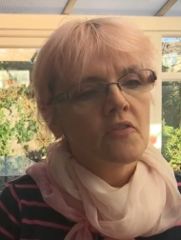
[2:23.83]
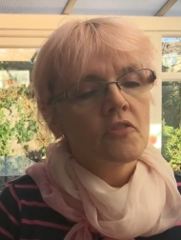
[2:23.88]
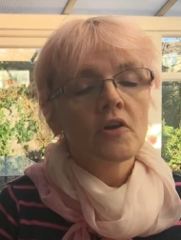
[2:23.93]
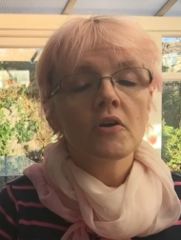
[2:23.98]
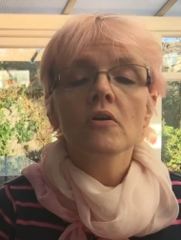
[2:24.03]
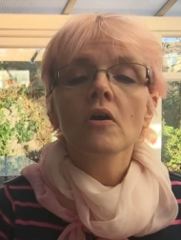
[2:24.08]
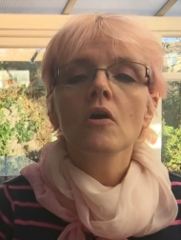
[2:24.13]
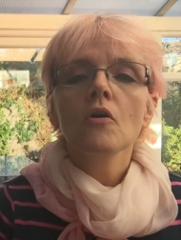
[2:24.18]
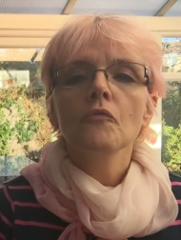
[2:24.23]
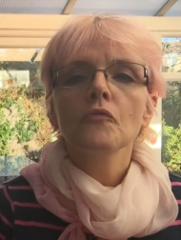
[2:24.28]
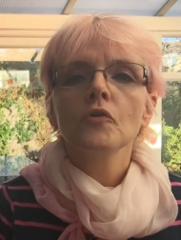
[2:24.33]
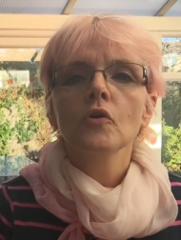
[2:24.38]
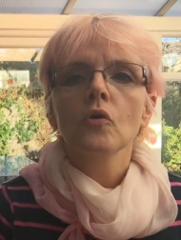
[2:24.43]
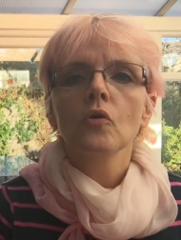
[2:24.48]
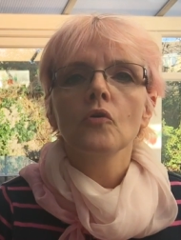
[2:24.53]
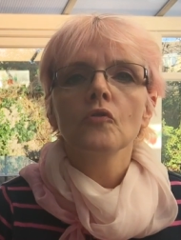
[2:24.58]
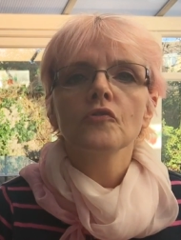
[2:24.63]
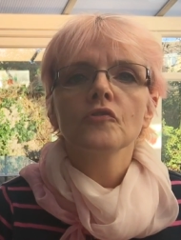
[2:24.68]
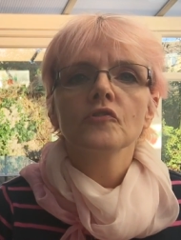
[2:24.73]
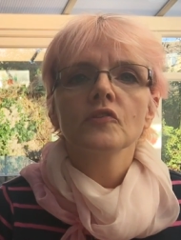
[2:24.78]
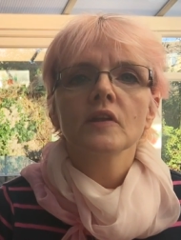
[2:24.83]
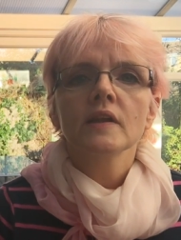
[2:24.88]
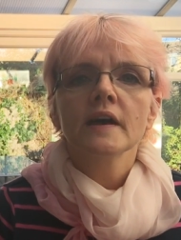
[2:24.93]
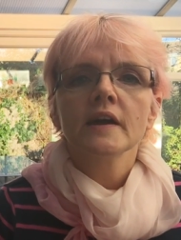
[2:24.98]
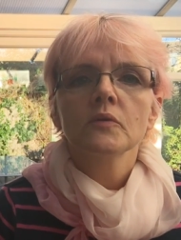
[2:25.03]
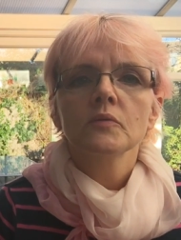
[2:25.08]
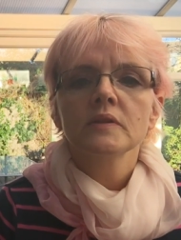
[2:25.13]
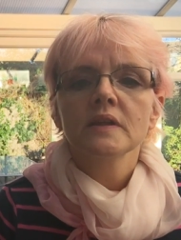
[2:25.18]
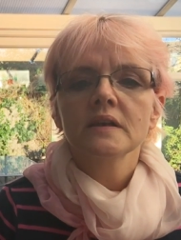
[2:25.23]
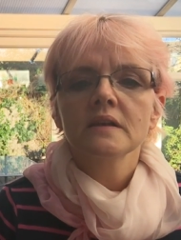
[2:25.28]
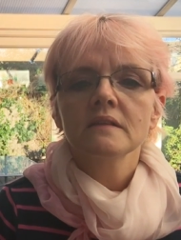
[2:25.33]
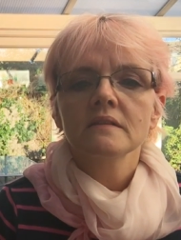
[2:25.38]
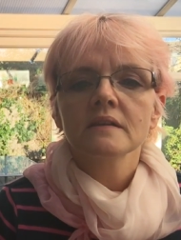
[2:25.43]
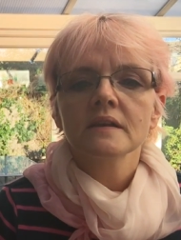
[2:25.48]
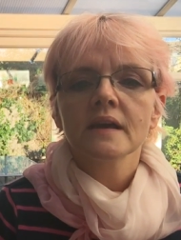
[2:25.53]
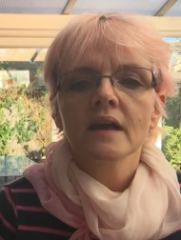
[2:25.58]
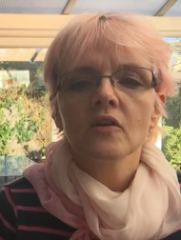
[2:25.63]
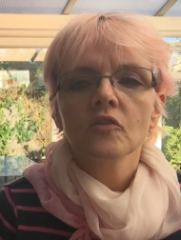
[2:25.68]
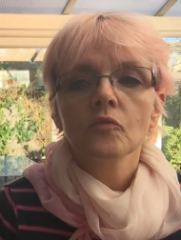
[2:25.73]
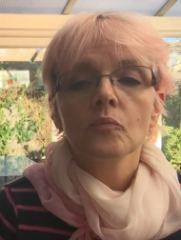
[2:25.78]
There are, of course, like with
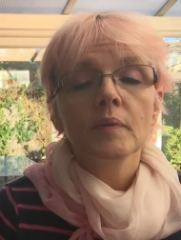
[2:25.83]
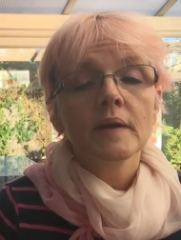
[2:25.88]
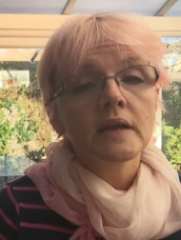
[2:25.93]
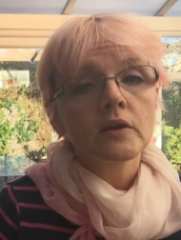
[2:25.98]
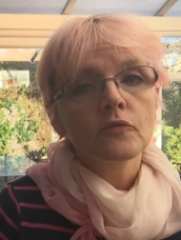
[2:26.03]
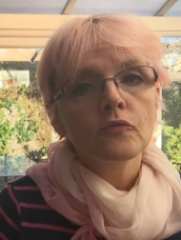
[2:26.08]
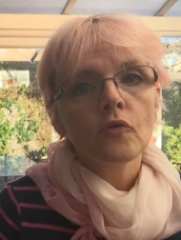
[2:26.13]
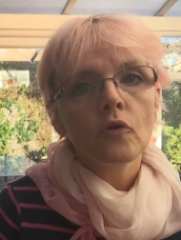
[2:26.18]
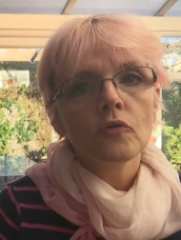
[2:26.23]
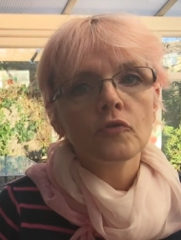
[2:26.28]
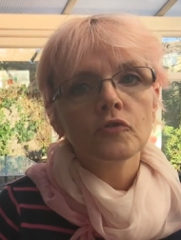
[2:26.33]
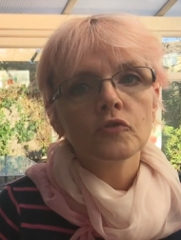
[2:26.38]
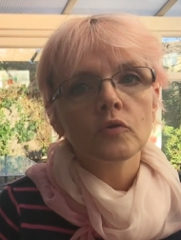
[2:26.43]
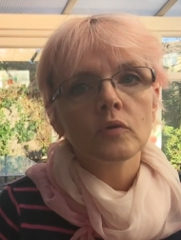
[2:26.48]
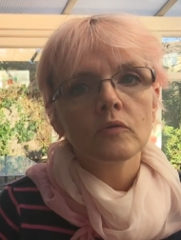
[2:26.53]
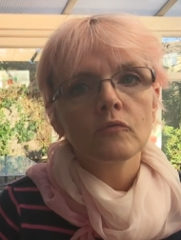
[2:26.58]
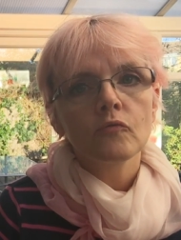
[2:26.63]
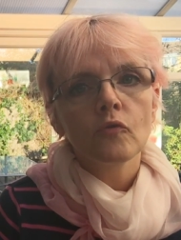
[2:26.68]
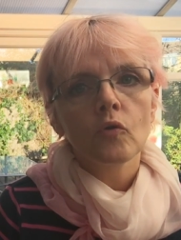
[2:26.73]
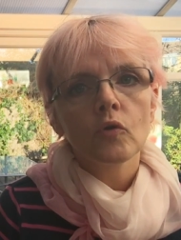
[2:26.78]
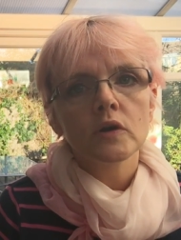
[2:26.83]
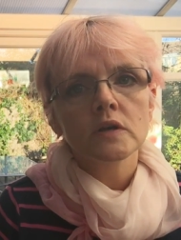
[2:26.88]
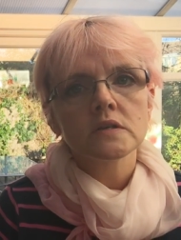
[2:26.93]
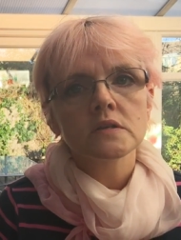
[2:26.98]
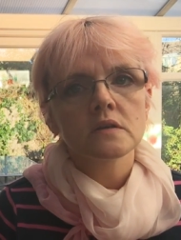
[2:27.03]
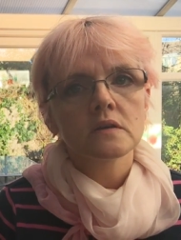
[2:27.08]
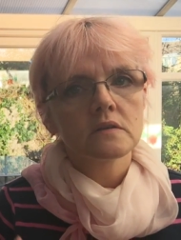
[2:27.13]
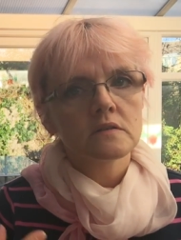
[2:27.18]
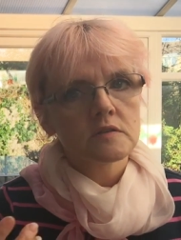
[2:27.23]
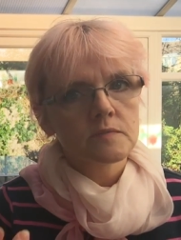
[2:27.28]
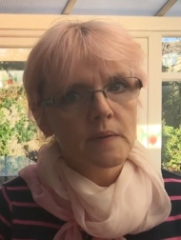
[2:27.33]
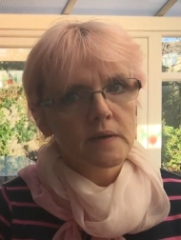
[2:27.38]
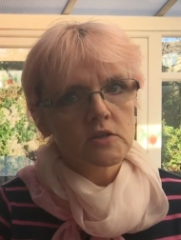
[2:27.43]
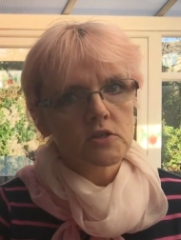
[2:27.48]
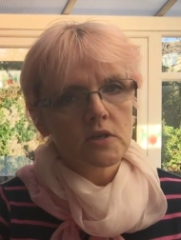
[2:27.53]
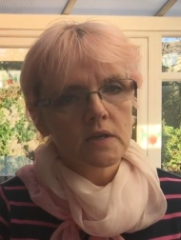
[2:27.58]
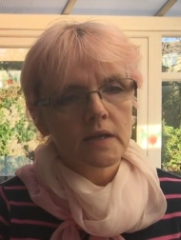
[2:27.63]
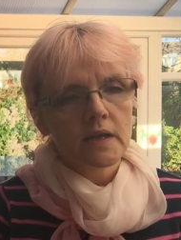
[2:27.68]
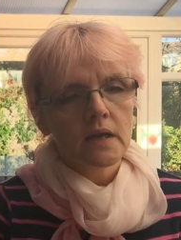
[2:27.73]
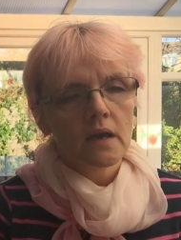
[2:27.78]
anything else, pitfalls to avoid,
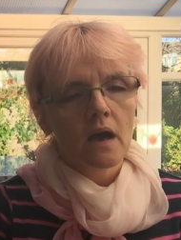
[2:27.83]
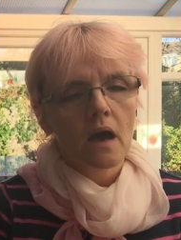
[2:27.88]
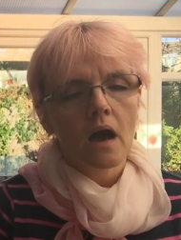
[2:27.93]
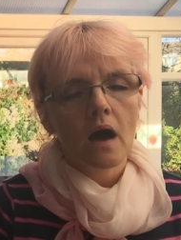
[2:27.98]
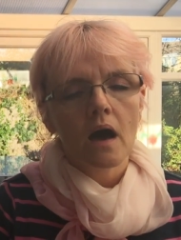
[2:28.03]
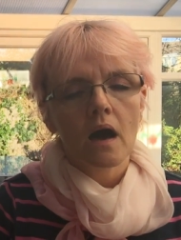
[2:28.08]
especially